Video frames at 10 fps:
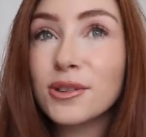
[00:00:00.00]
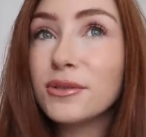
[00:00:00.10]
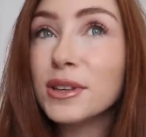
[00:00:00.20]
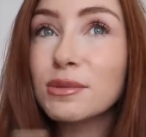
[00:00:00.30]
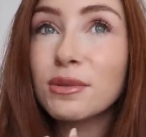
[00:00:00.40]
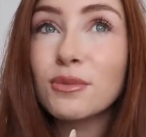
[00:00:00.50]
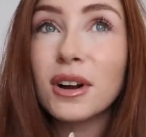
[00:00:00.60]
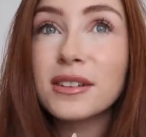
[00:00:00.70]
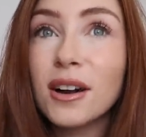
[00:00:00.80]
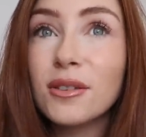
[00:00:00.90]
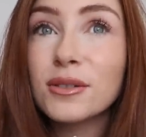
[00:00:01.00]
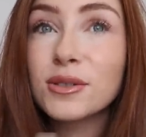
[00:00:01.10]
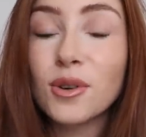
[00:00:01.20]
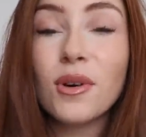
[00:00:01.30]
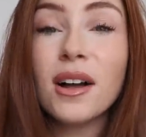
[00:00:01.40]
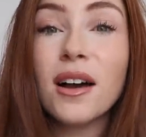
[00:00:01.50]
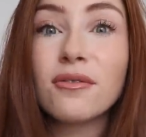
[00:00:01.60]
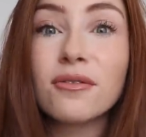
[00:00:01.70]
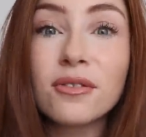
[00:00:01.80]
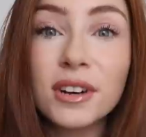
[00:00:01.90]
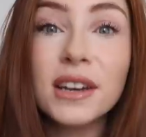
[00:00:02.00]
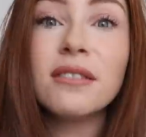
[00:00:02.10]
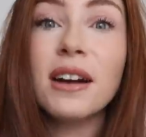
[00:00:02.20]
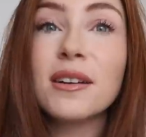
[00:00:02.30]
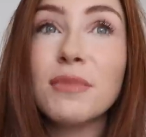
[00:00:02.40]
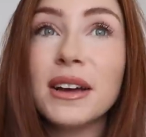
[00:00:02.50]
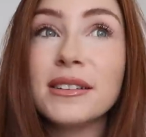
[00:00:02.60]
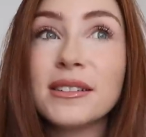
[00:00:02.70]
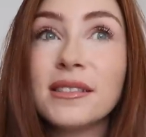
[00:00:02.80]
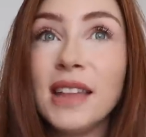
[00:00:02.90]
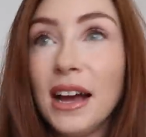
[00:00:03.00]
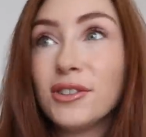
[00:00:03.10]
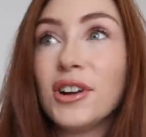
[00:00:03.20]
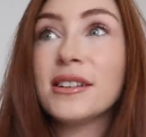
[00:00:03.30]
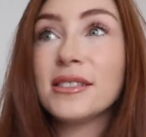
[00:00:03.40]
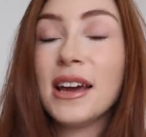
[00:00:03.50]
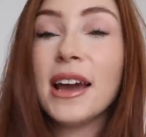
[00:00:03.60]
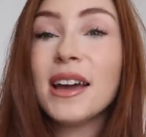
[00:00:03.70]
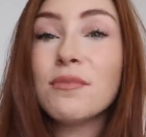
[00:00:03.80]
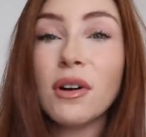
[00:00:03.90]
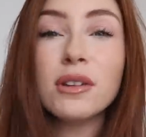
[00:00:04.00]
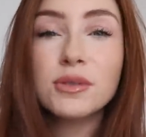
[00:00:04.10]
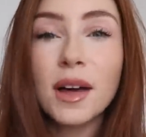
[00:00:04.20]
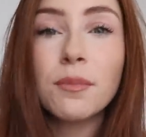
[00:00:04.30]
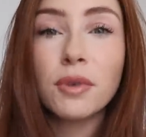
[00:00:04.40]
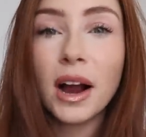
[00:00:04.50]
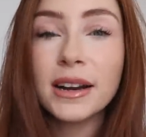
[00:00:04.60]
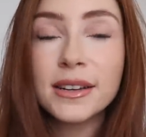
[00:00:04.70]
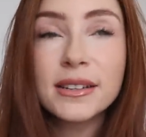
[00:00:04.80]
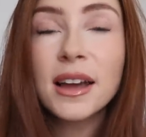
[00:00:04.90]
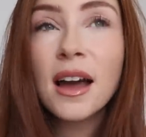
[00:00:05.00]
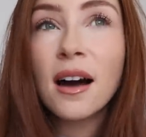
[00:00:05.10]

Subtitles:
So this one worked out so well. I really recommend that dress, A, but also that brand.